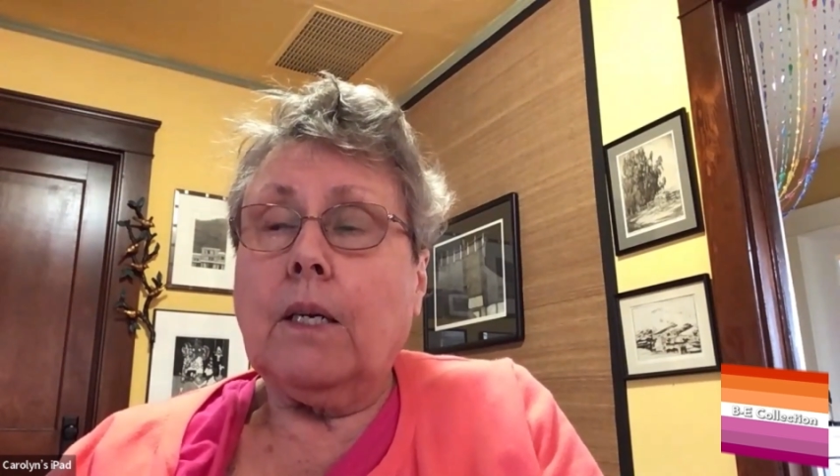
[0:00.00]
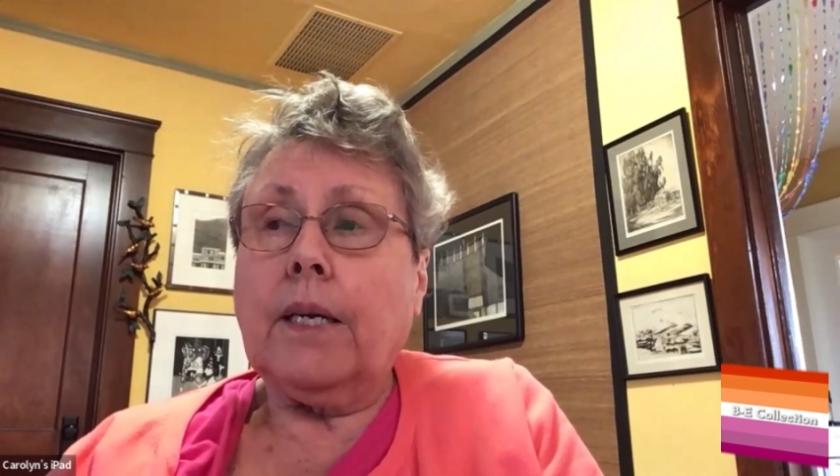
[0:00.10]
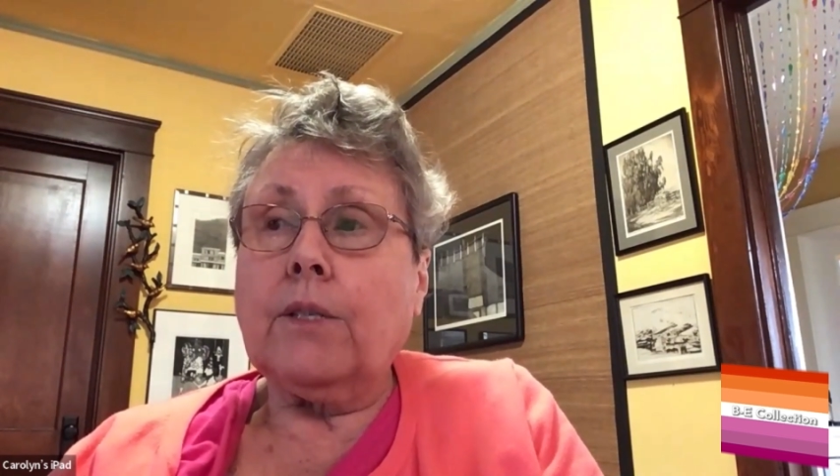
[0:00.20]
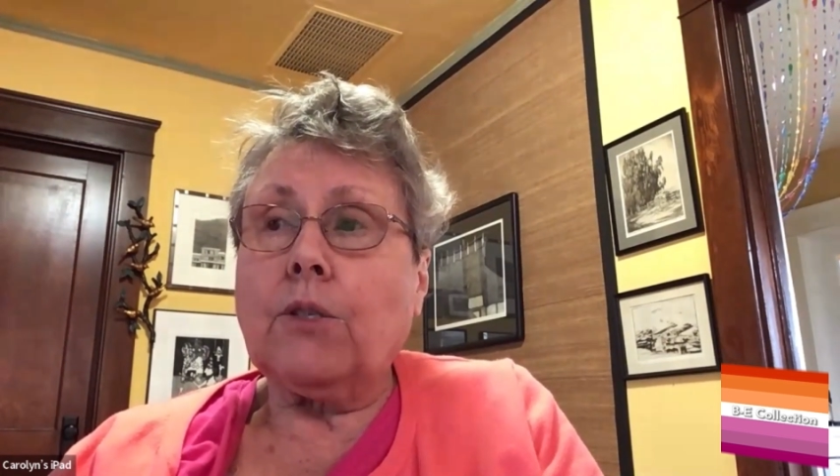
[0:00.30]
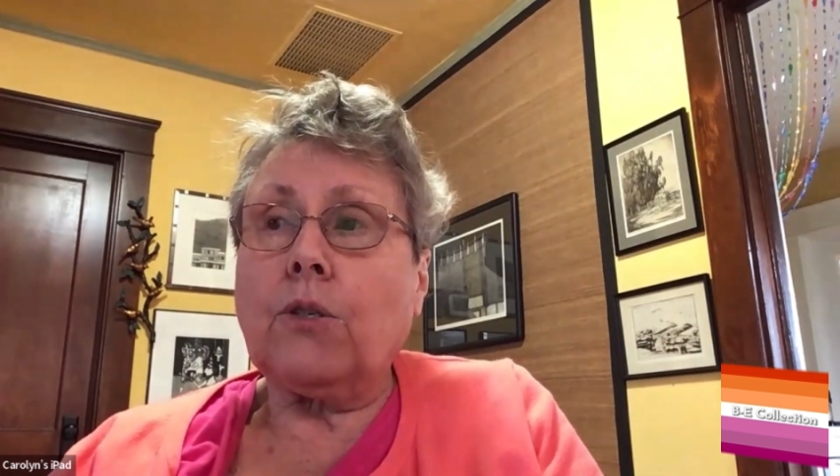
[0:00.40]

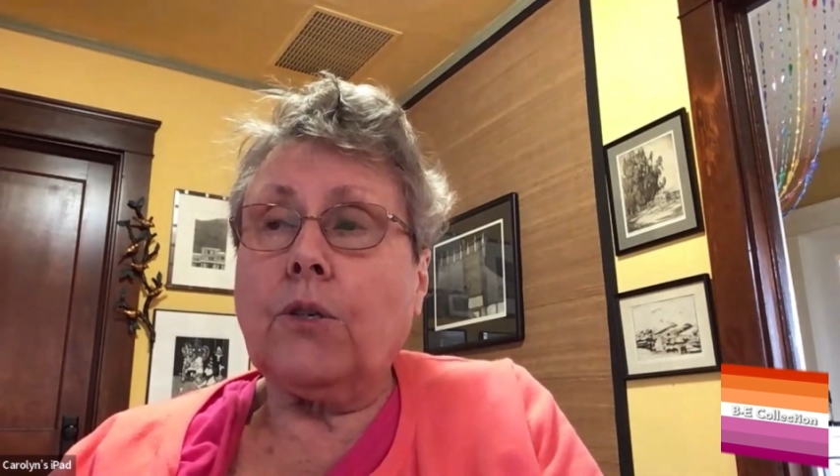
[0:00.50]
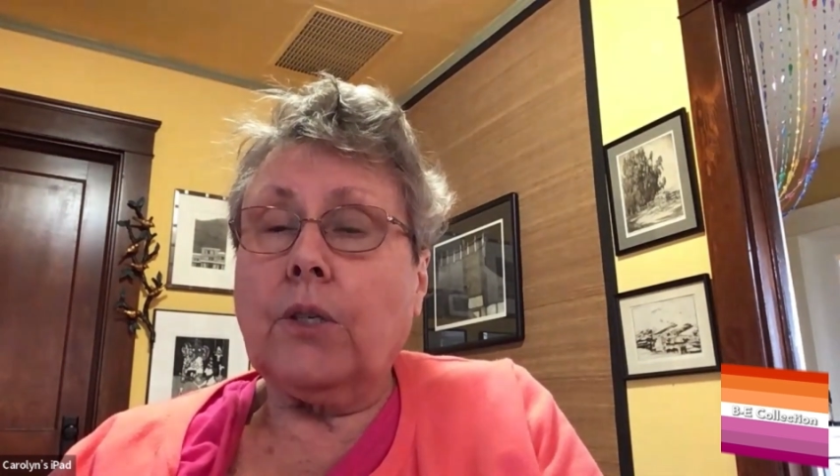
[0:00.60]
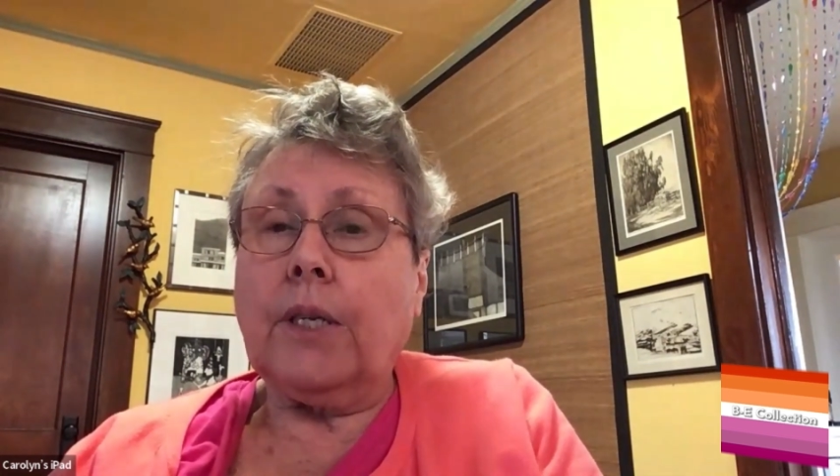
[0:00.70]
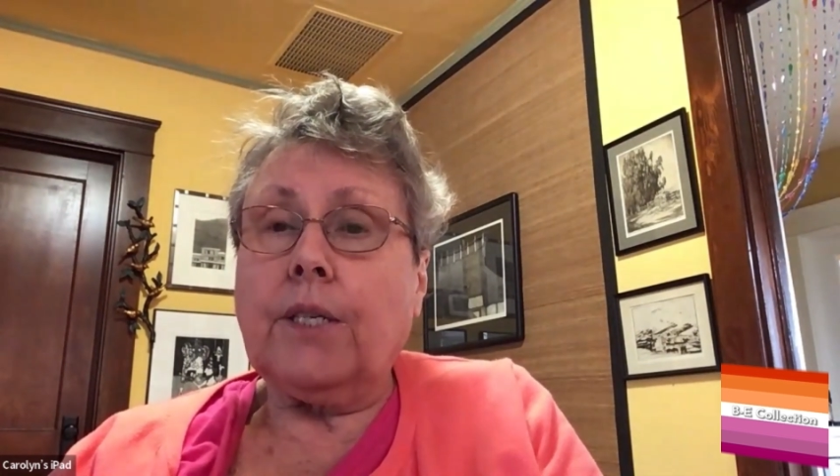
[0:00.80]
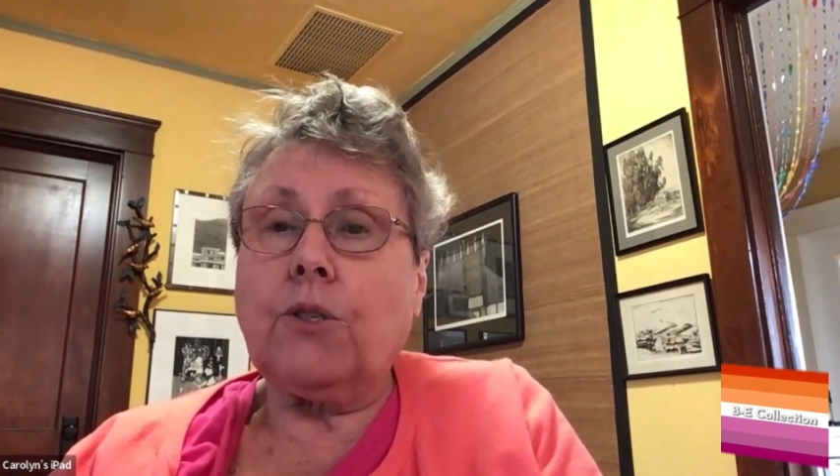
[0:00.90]
And
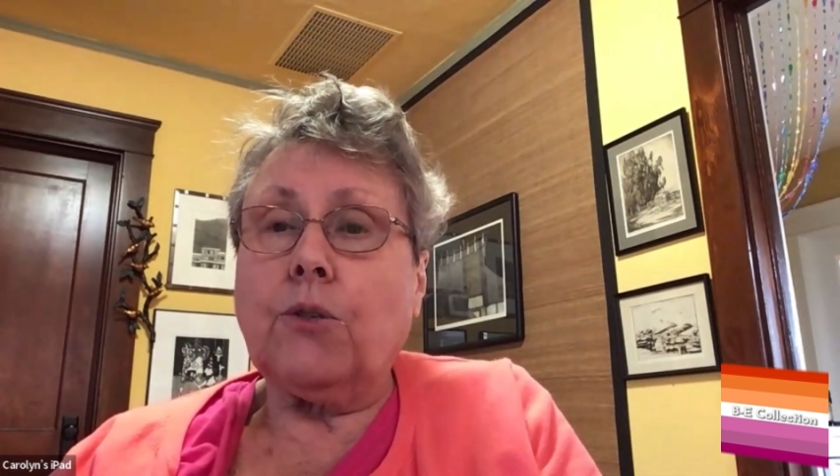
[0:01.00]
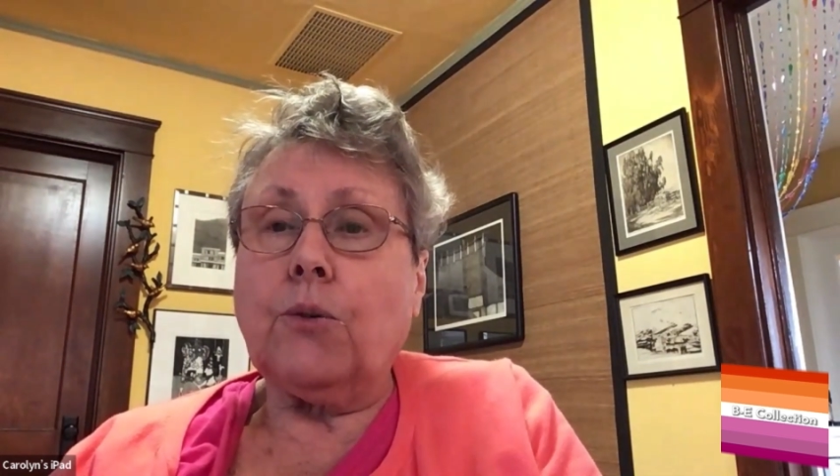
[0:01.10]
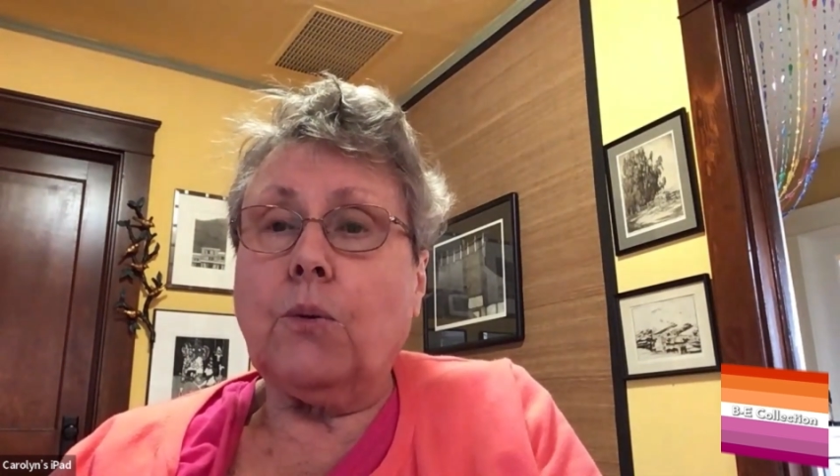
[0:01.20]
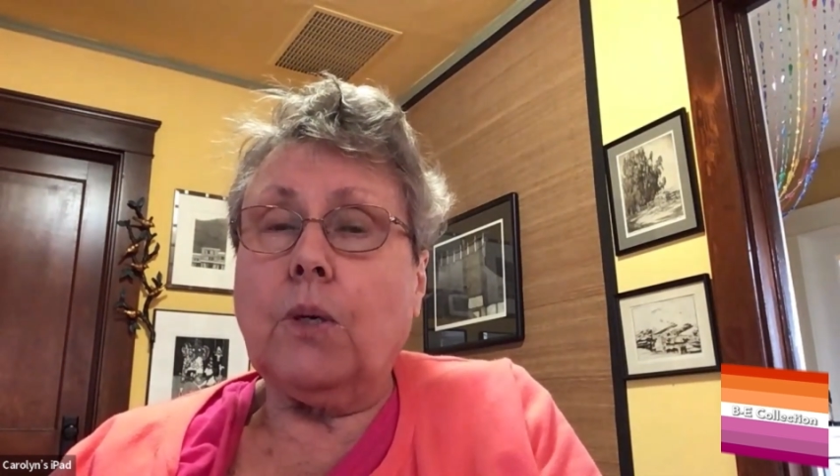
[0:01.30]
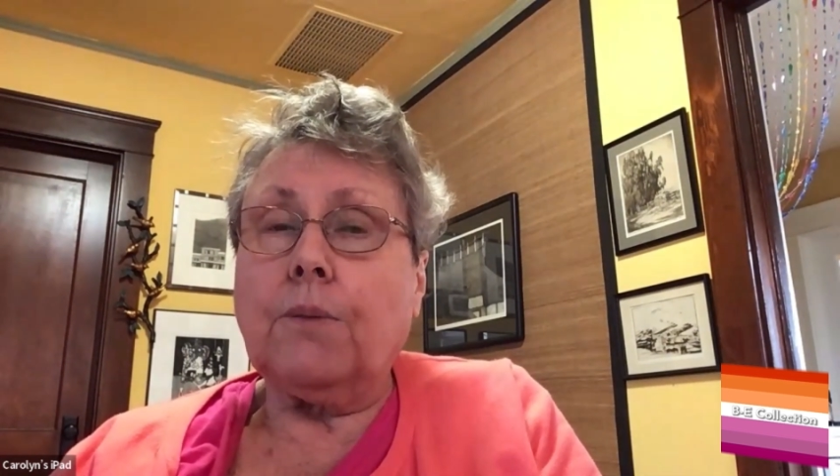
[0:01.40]
certainly
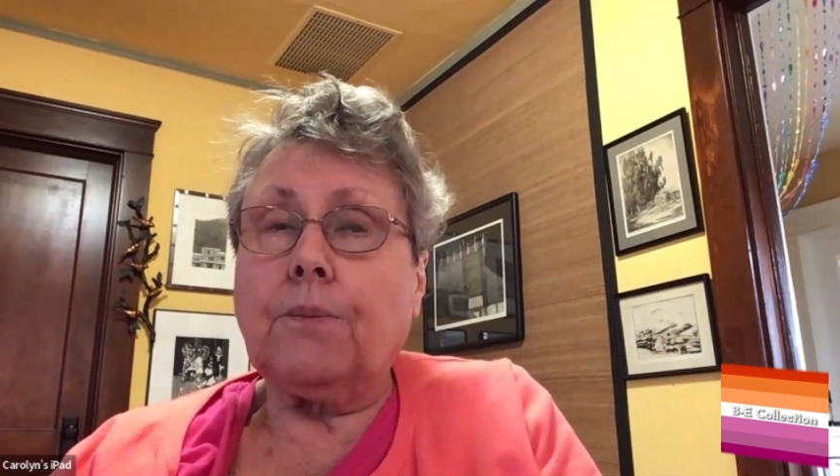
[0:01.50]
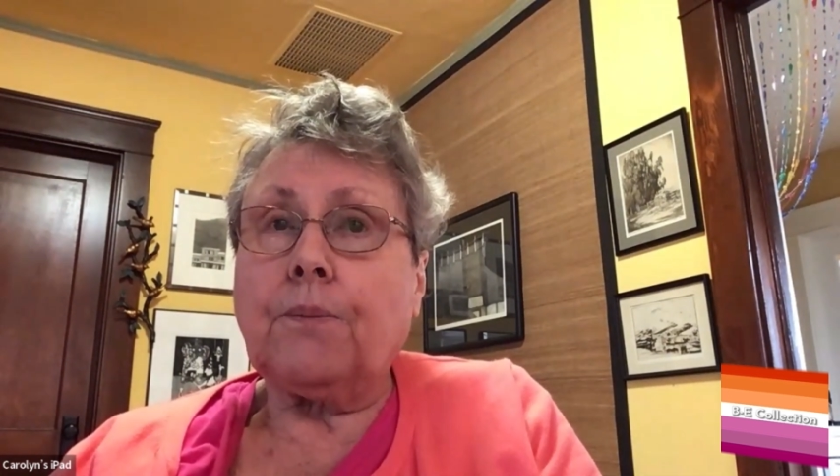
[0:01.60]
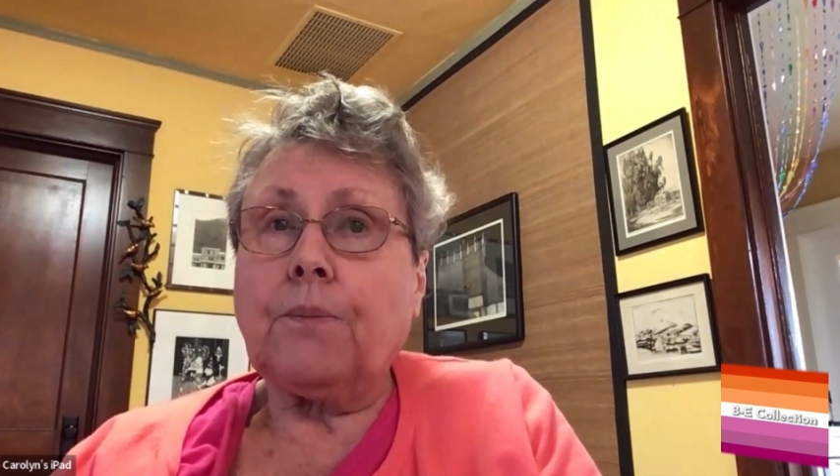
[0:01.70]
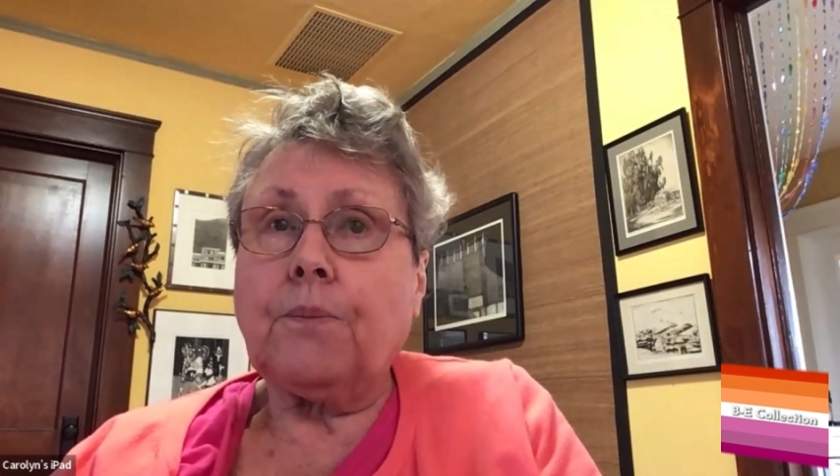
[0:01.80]
to